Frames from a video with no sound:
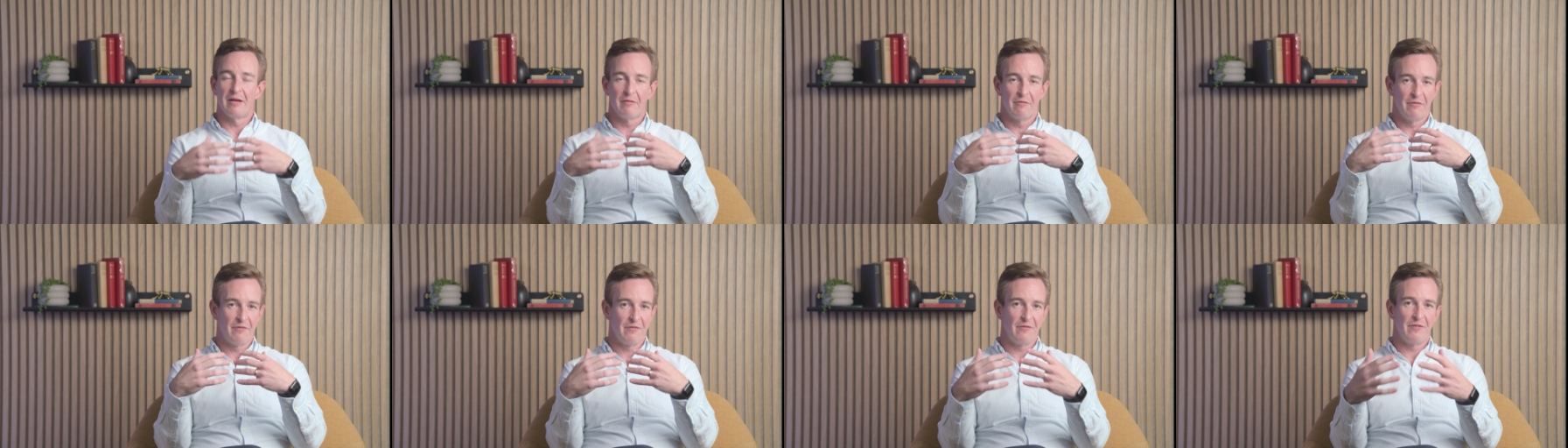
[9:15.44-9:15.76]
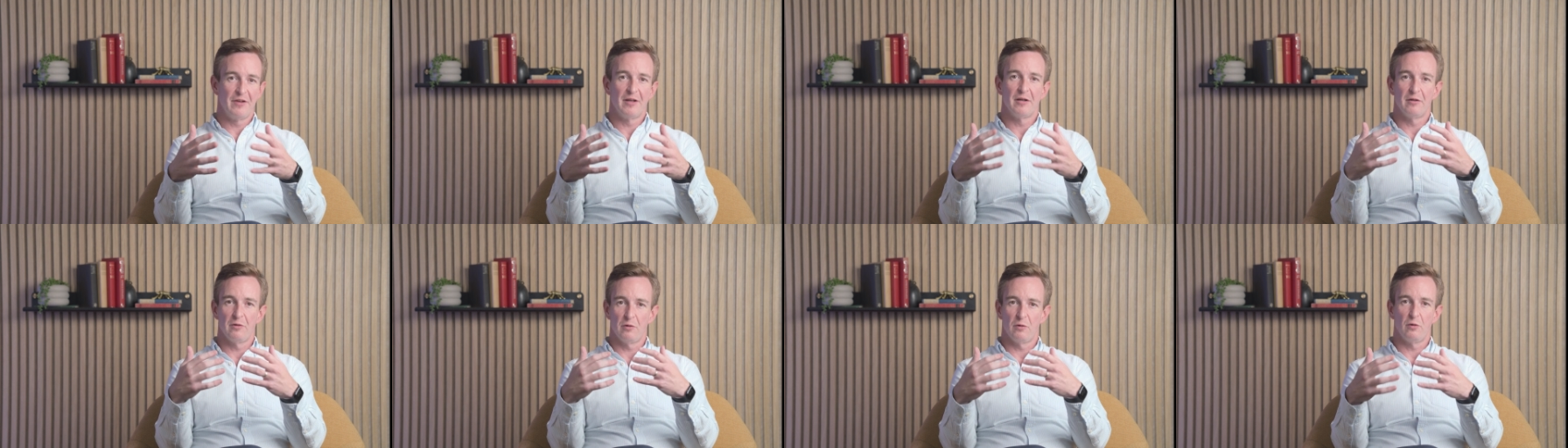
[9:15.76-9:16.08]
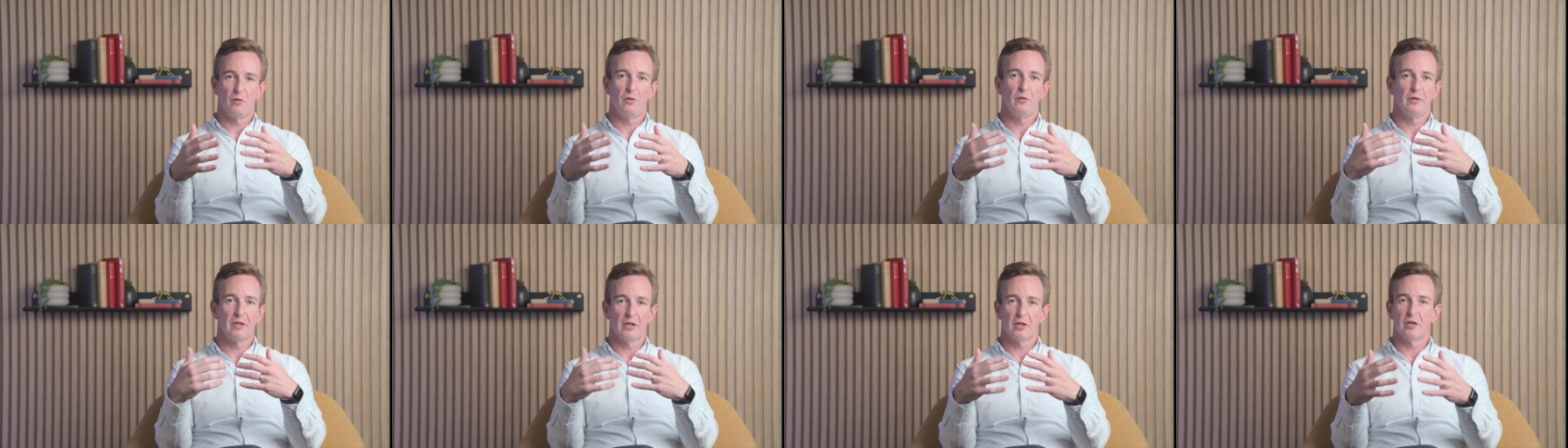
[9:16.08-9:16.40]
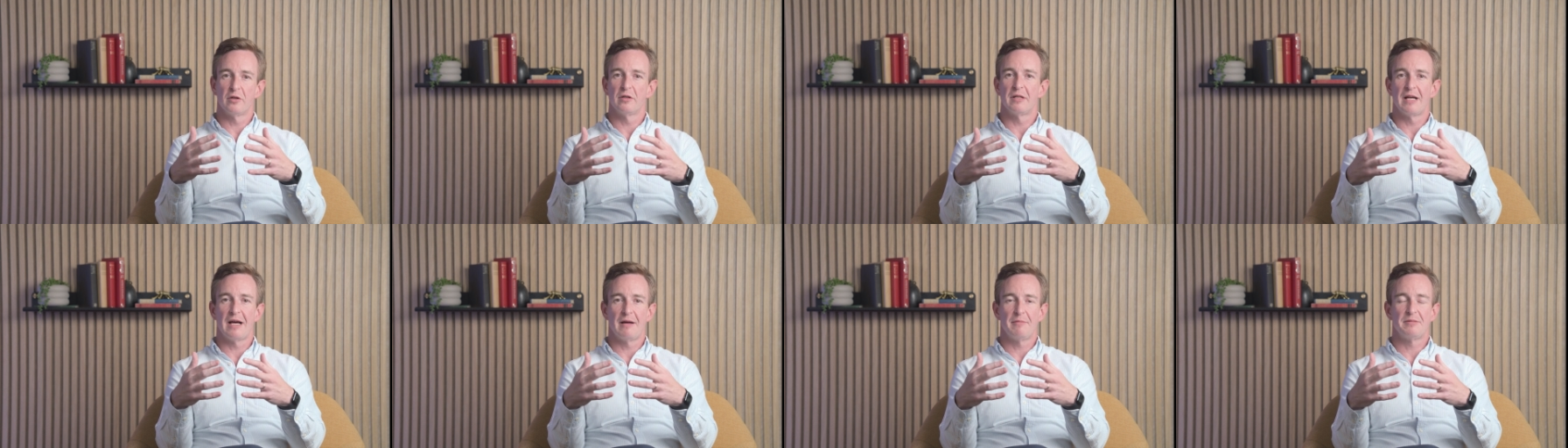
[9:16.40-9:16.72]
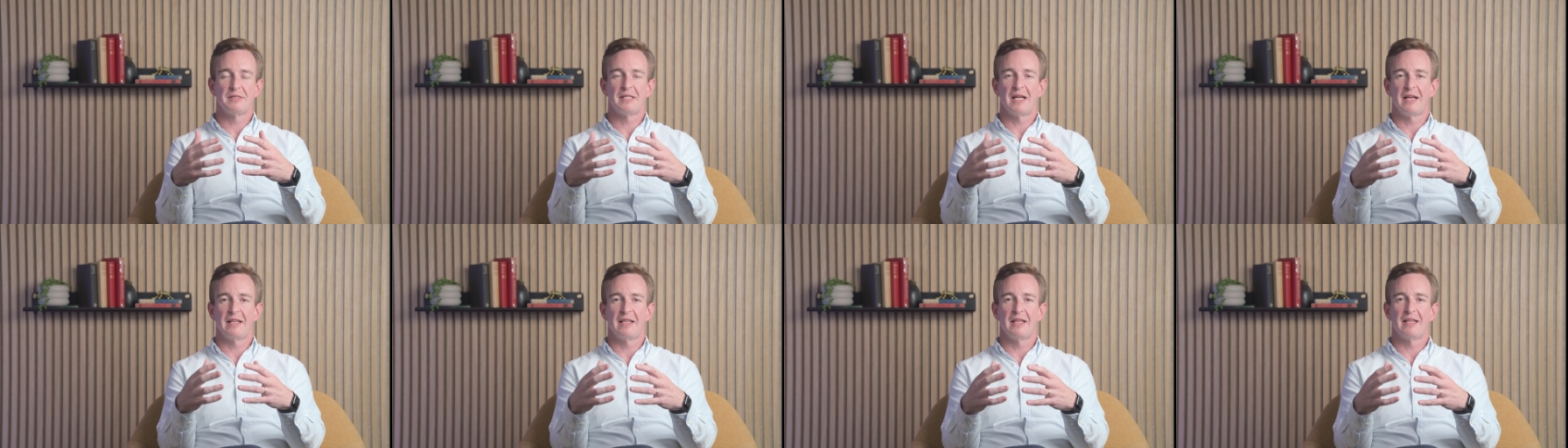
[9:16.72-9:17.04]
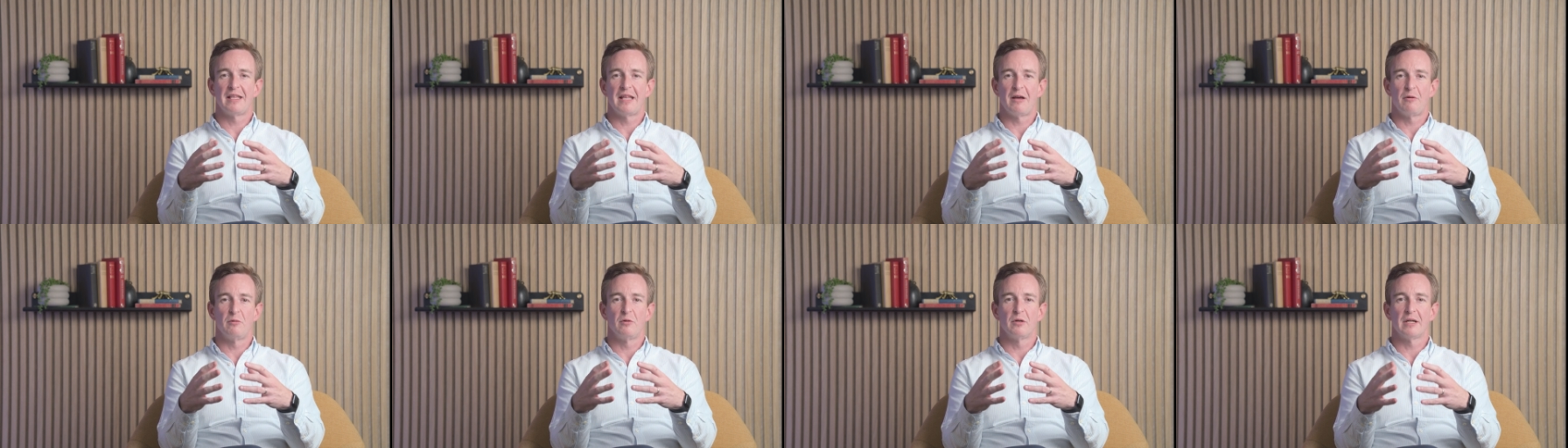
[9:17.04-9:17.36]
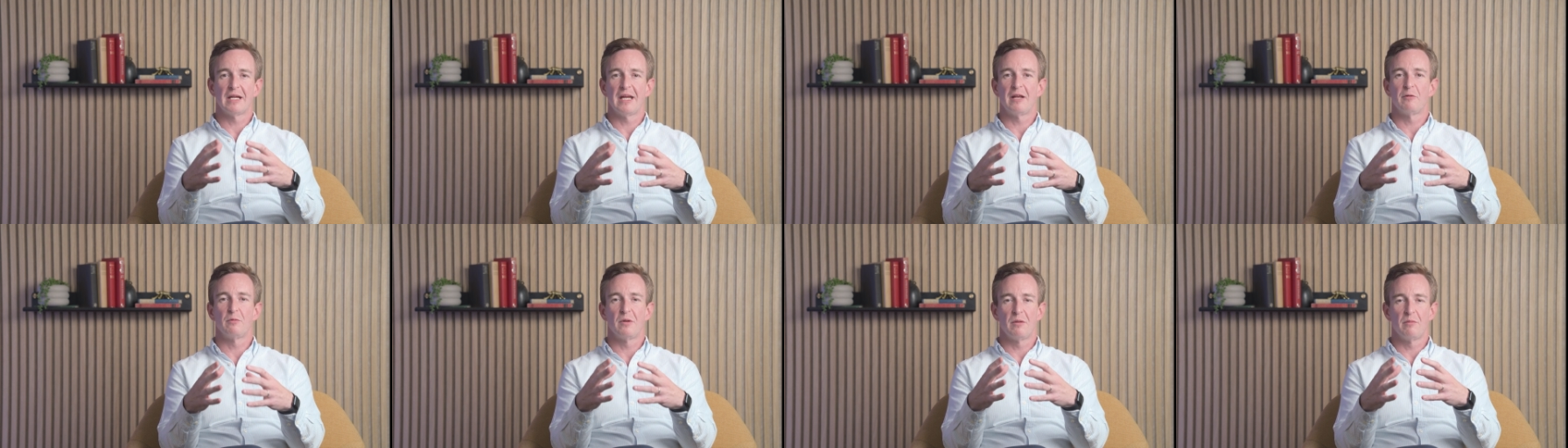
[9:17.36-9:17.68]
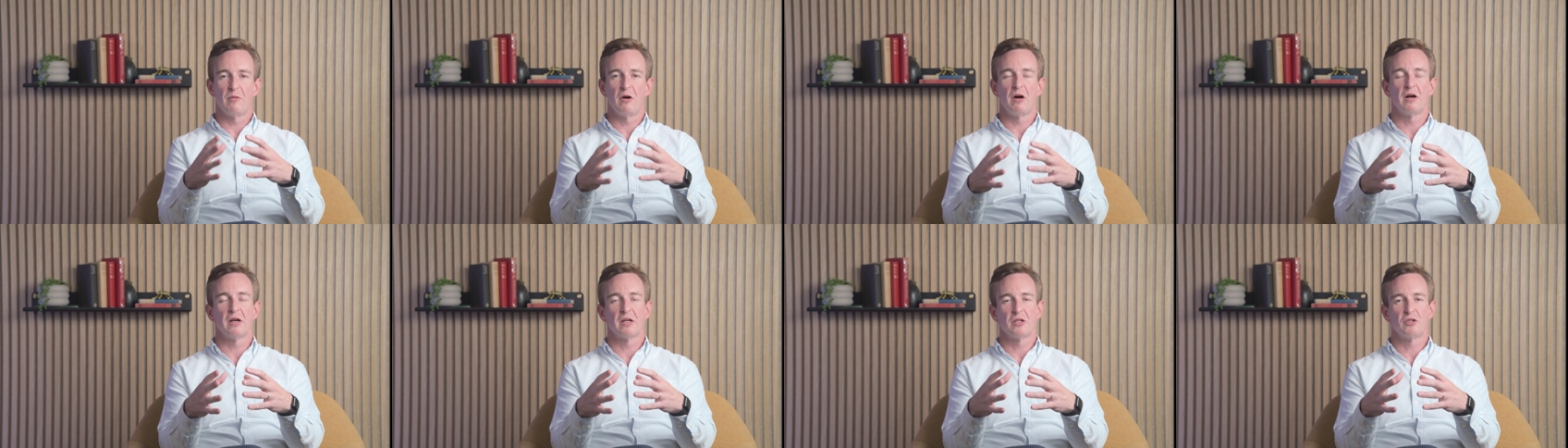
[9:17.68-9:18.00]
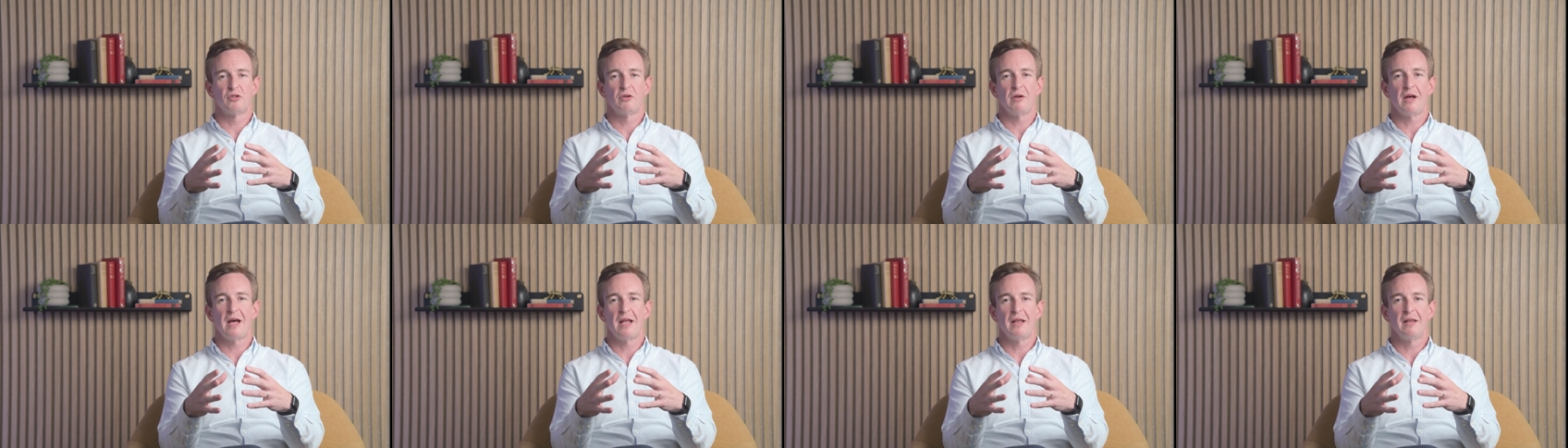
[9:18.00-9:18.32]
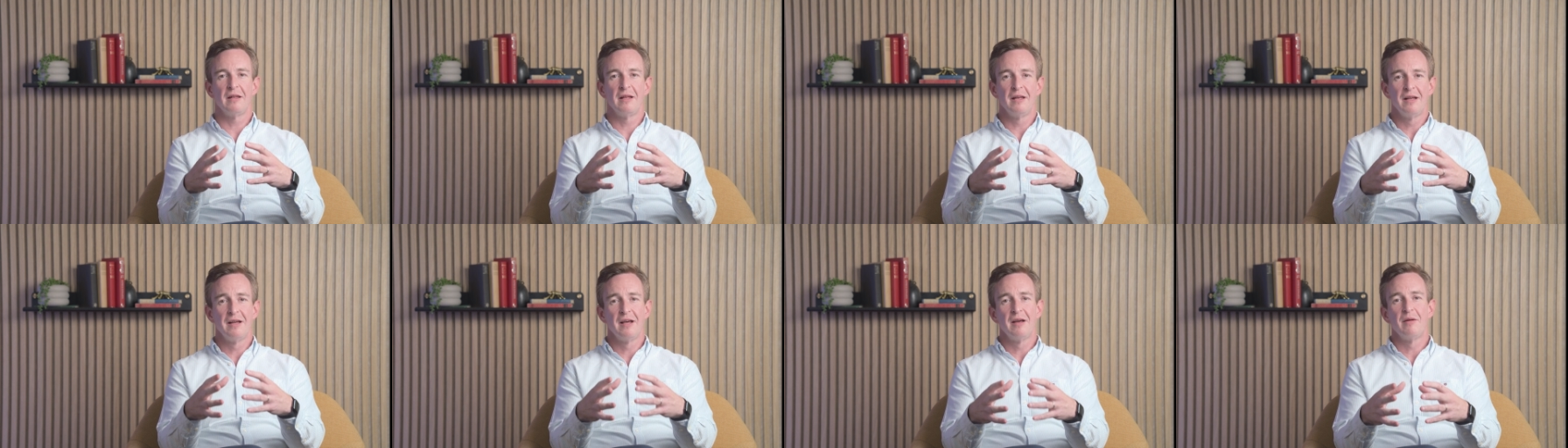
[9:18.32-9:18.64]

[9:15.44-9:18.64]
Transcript: feel all the good upside that they will get when markets run,